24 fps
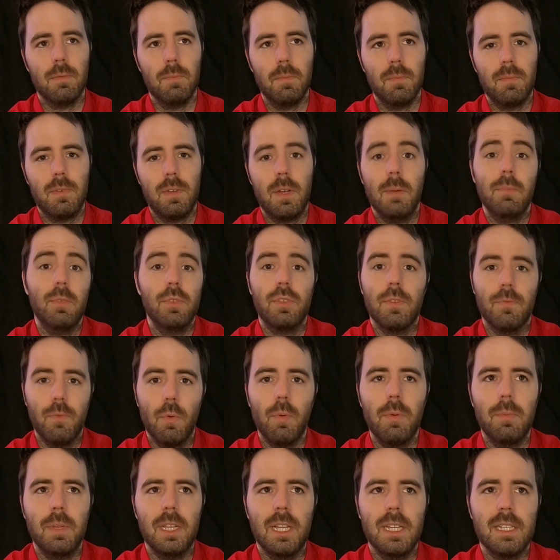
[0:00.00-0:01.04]
their kombucha
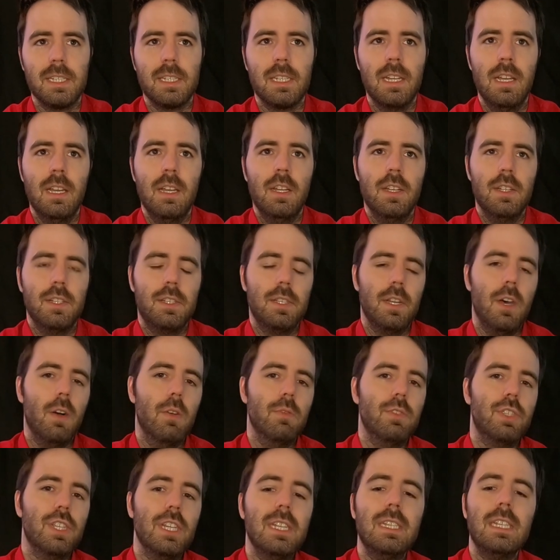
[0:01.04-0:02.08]
formulas.
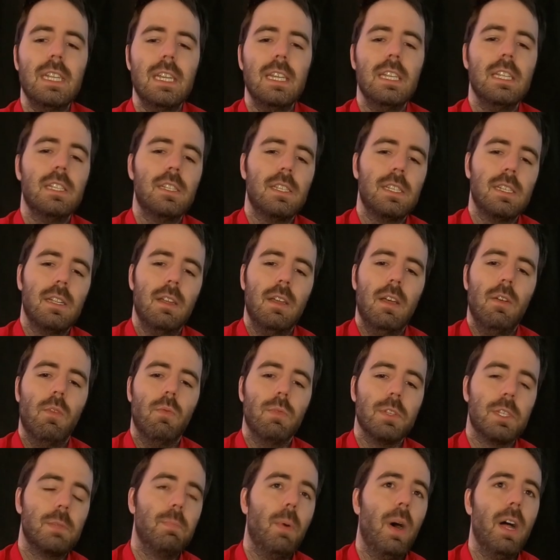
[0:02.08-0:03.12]
So GTs
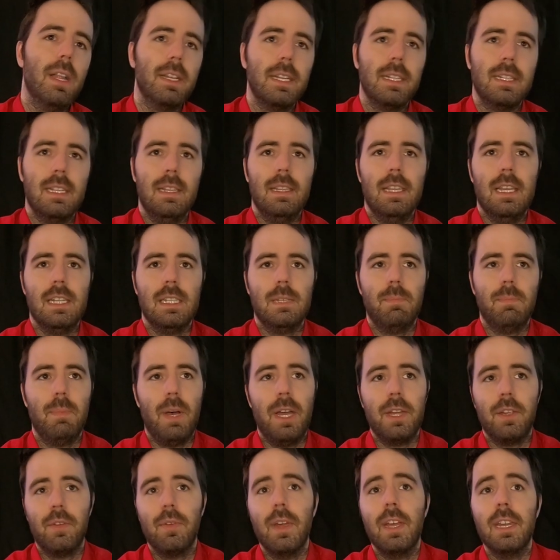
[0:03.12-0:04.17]
responded to this
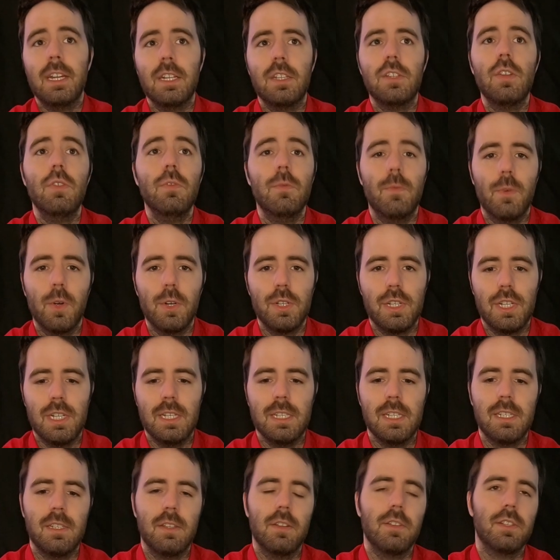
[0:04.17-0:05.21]
by creating two
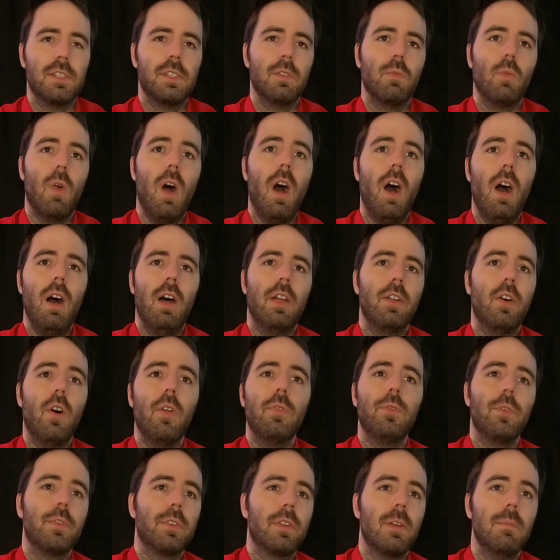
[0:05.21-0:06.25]
versions. There's the raw,
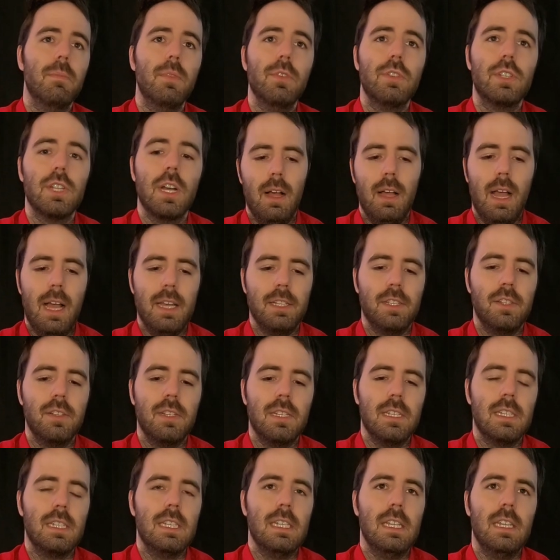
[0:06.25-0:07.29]
unaltered kombucha, as you
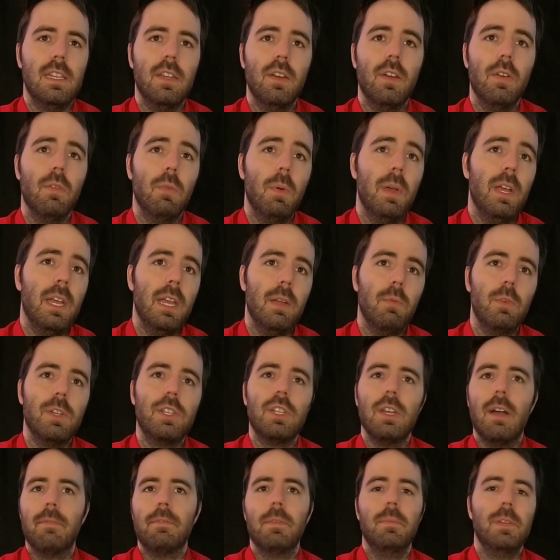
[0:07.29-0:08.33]
can see here, in
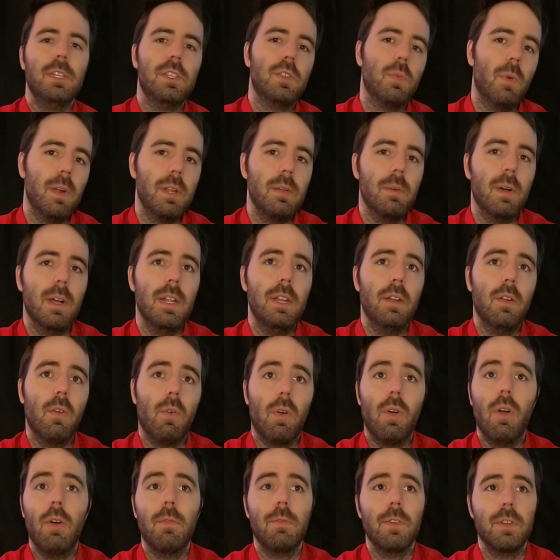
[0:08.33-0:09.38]
which you have to be 21
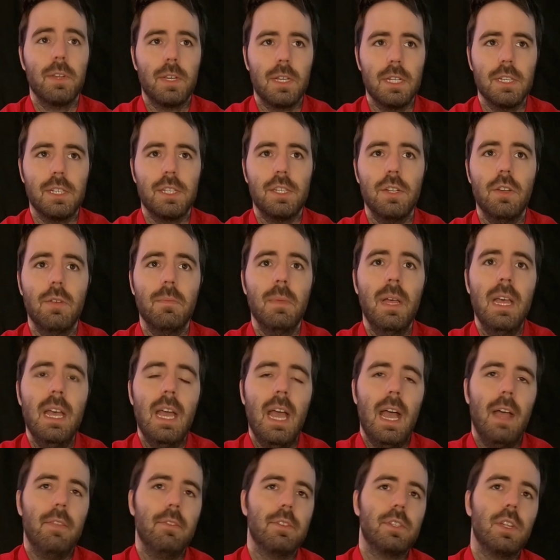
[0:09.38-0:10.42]
or over to consume.
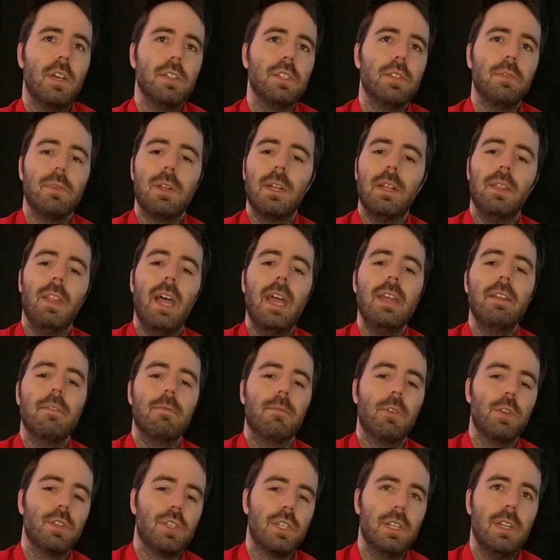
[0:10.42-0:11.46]
And there's also an
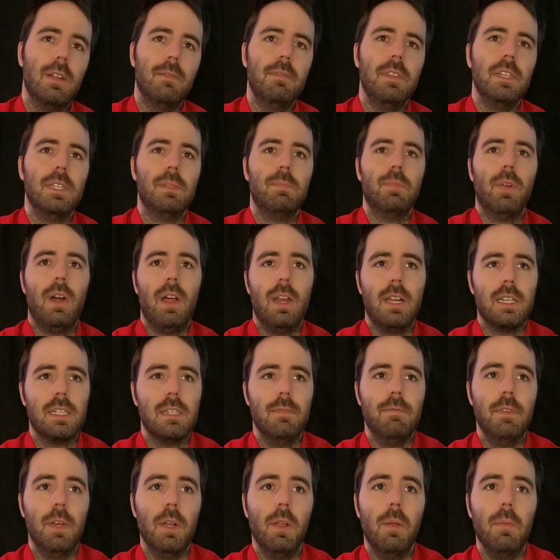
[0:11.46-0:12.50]
enlightened version of these products
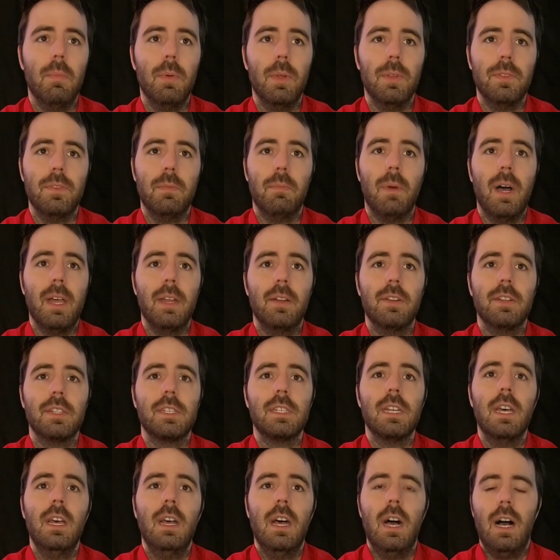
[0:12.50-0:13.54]
available to
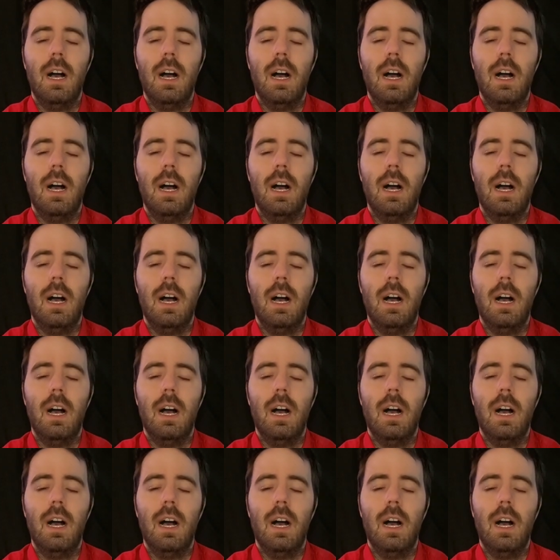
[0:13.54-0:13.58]
minors,